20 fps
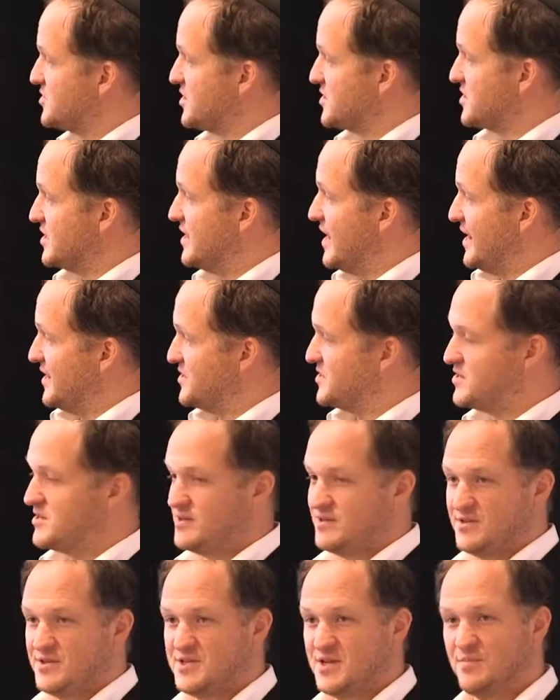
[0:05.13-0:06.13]
just a nice,
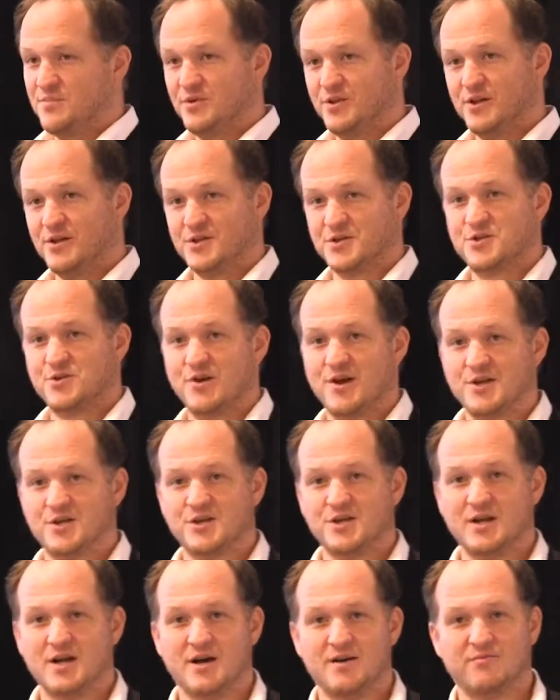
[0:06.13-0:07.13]
simple
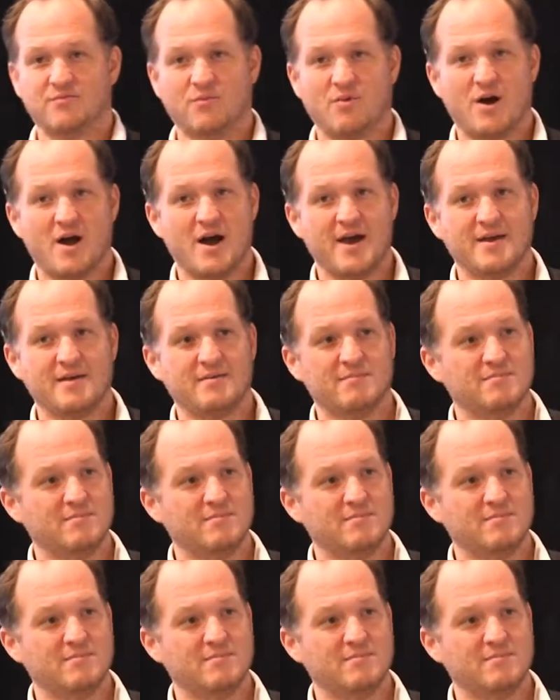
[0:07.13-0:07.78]
illustration of why